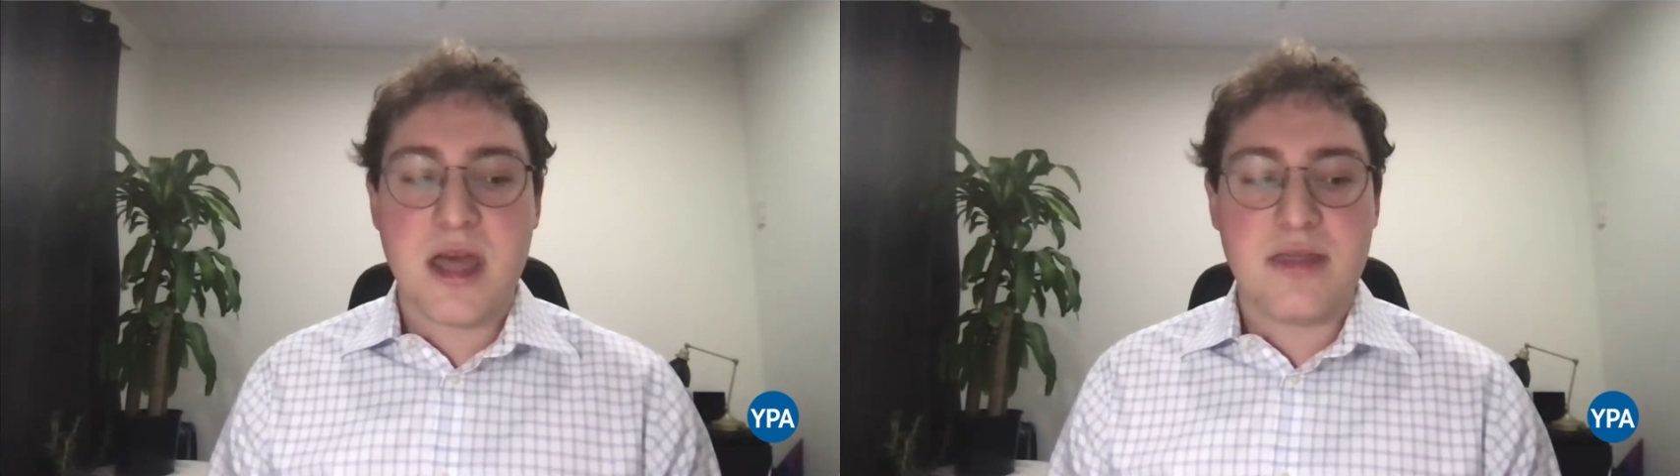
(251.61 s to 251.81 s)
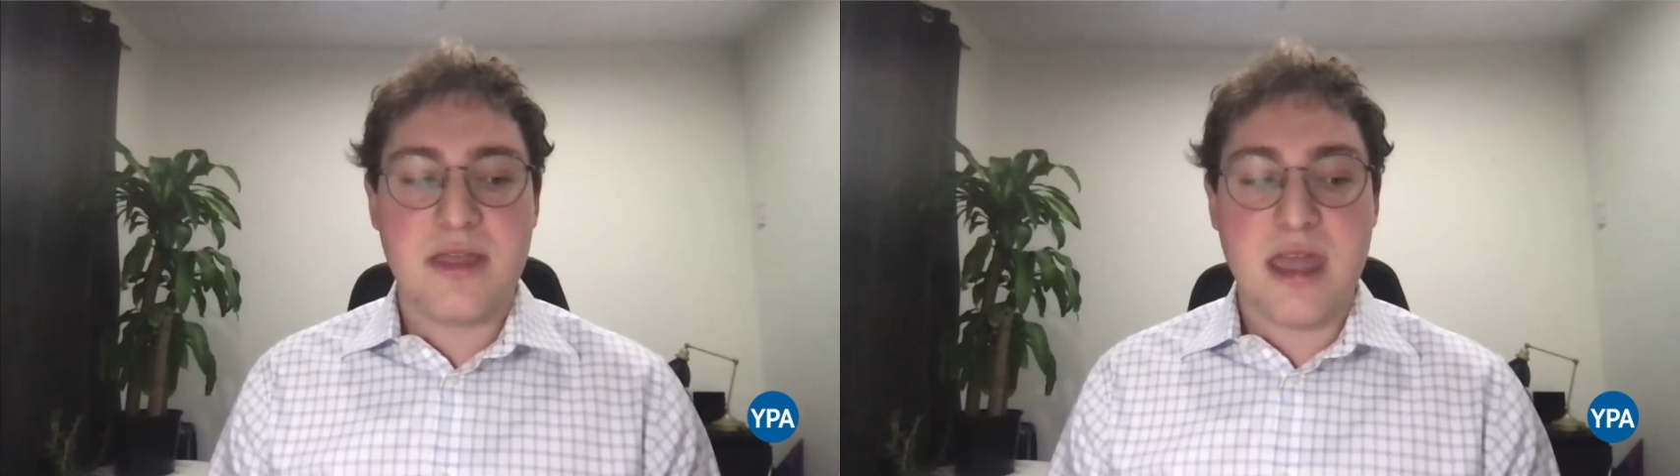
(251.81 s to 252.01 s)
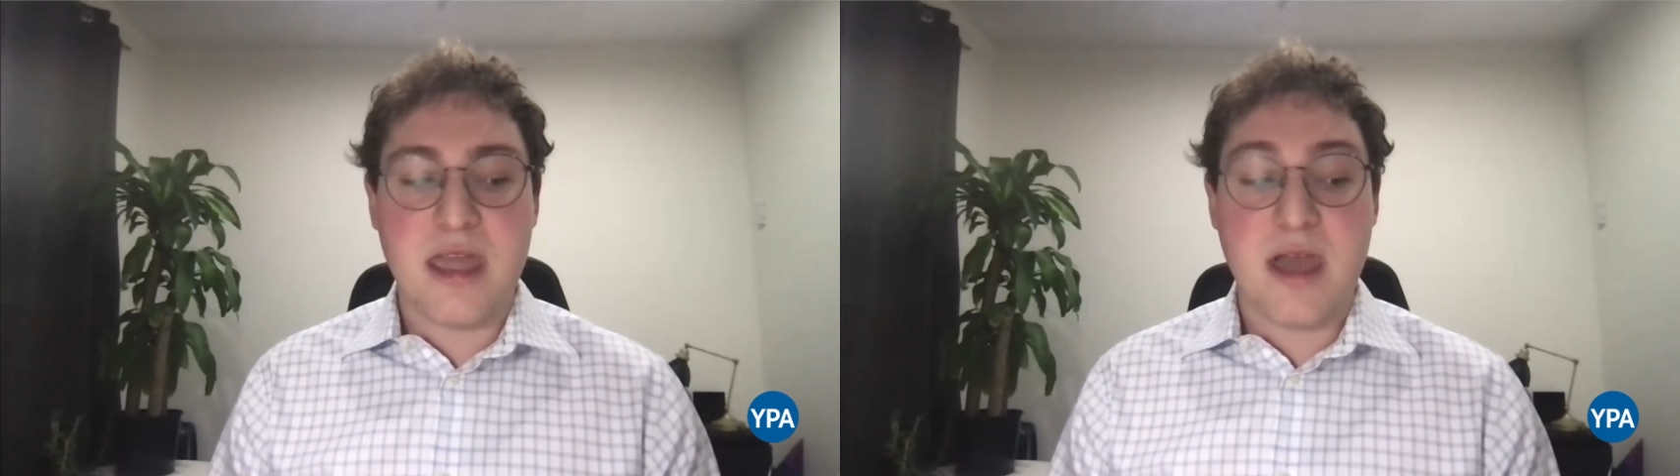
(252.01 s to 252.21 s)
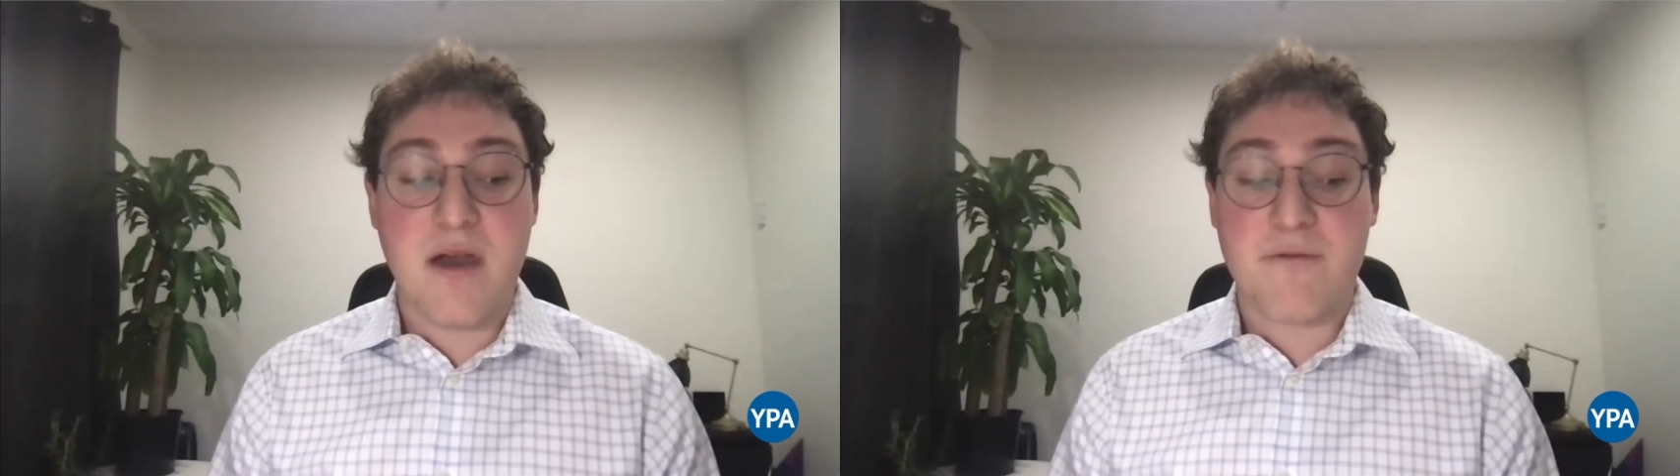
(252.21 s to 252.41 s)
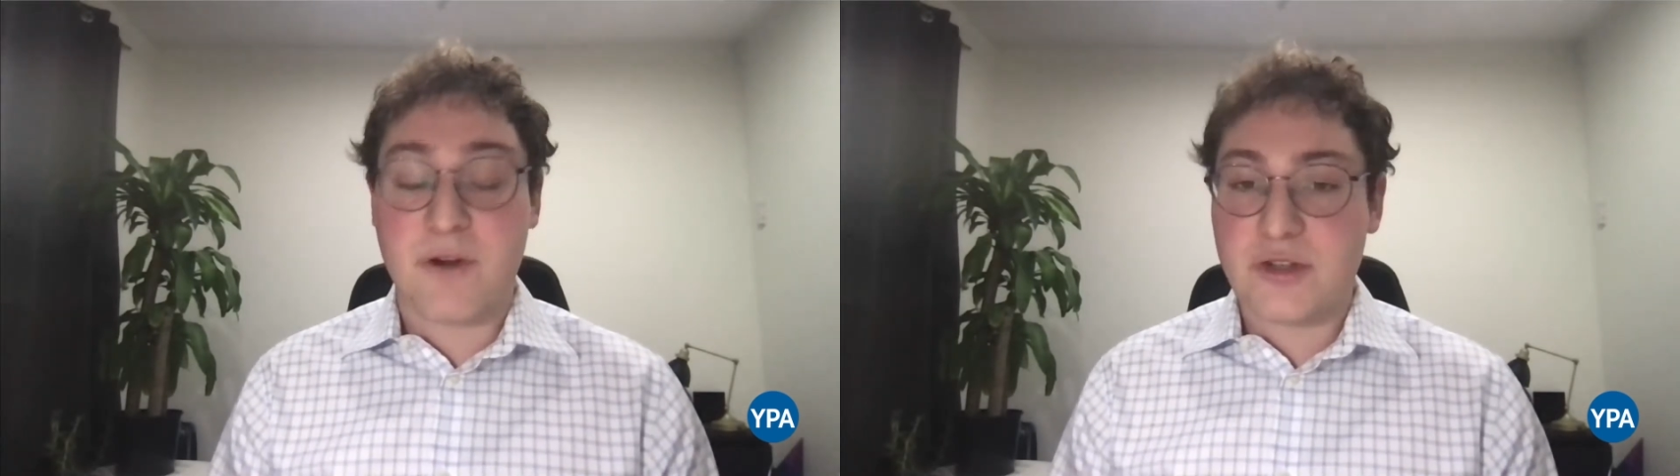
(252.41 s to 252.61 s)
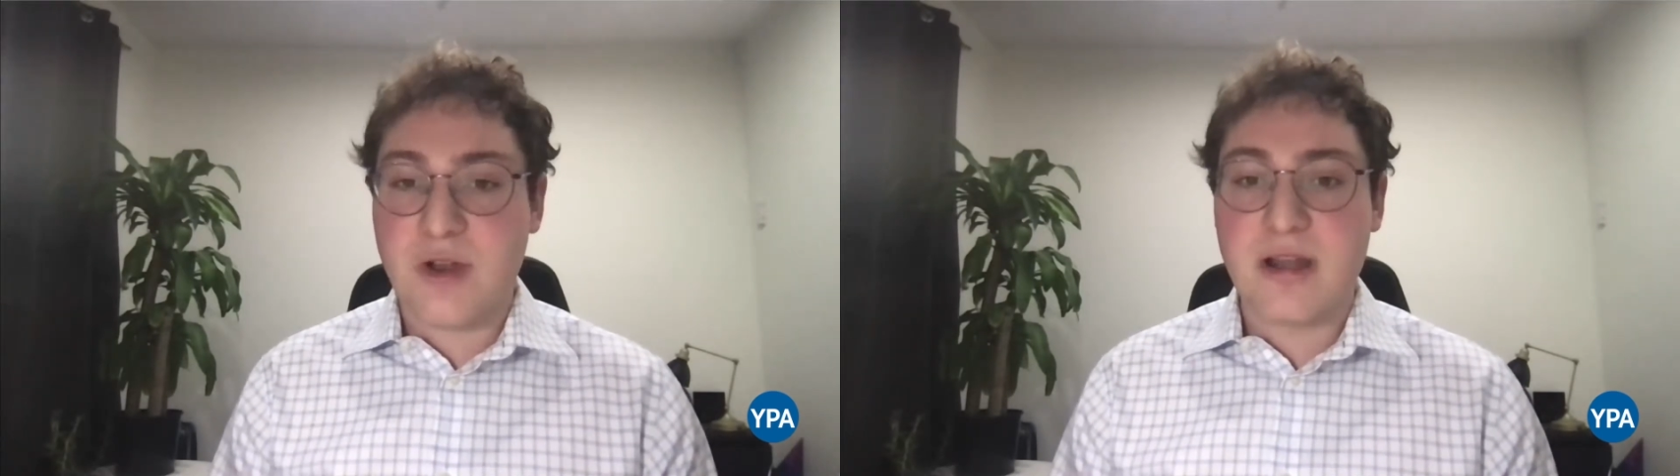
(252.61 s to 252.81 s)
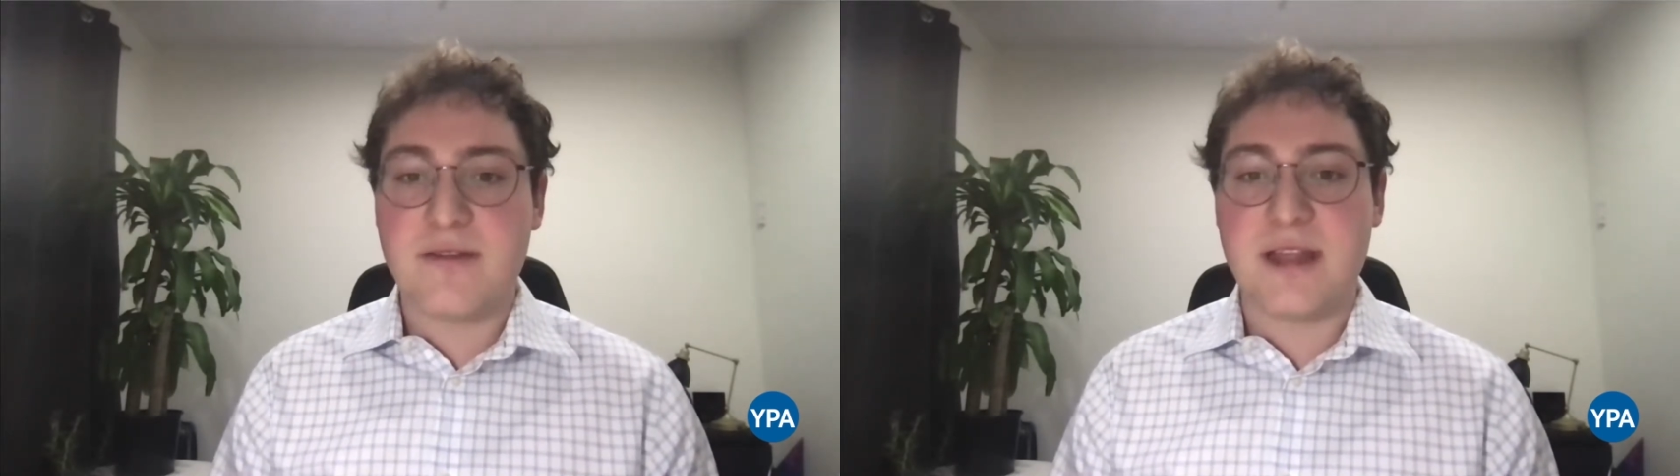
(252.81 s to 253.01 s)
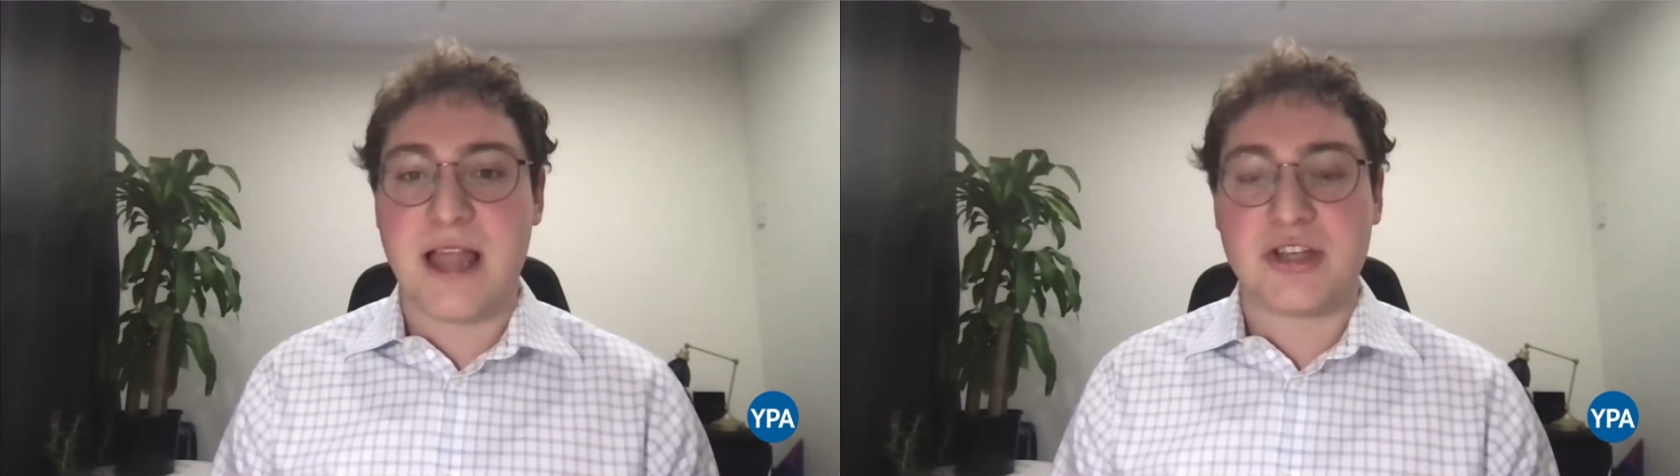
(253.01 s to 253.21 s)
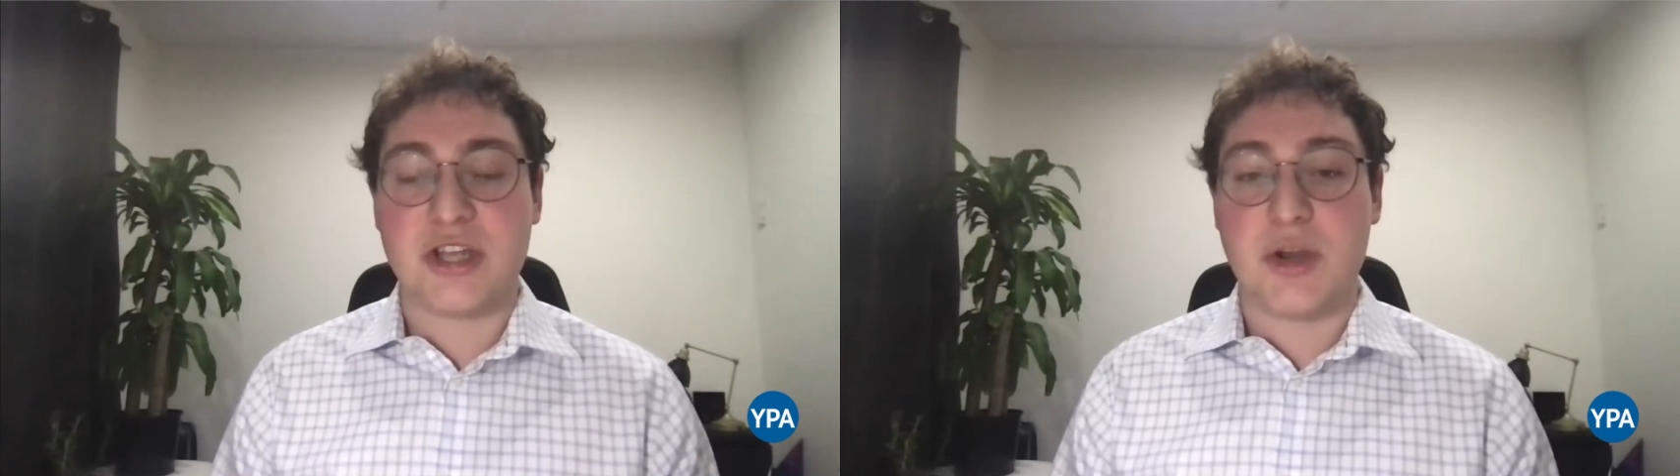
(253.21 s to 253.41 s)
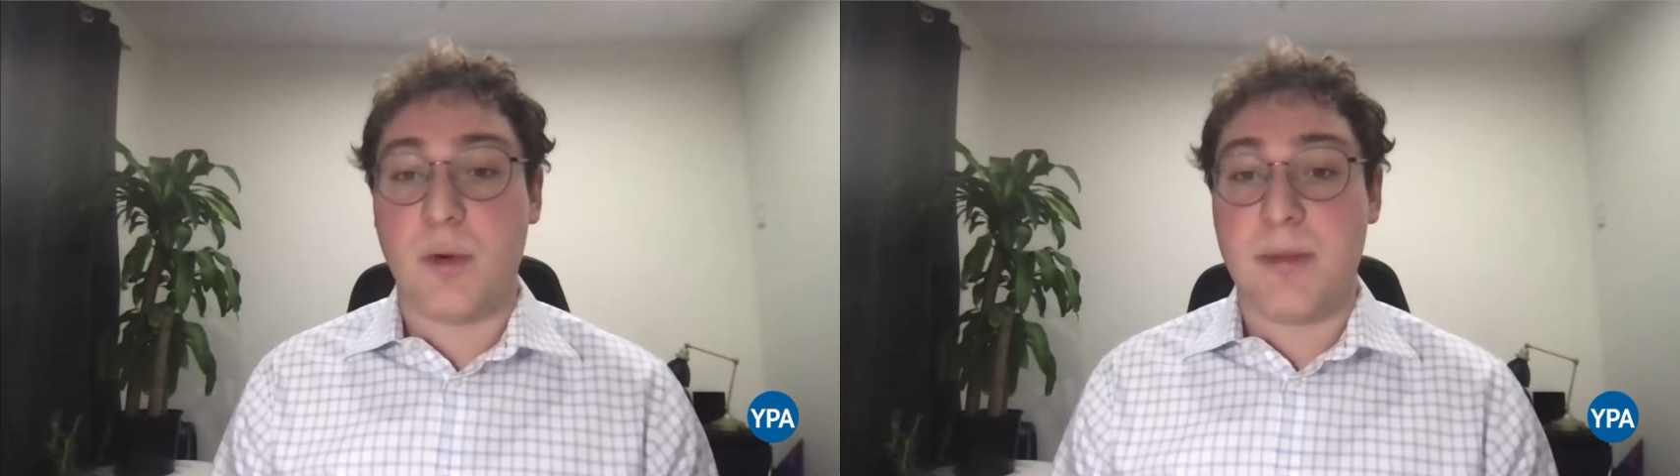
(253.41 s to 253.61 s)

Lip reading: The first round of the election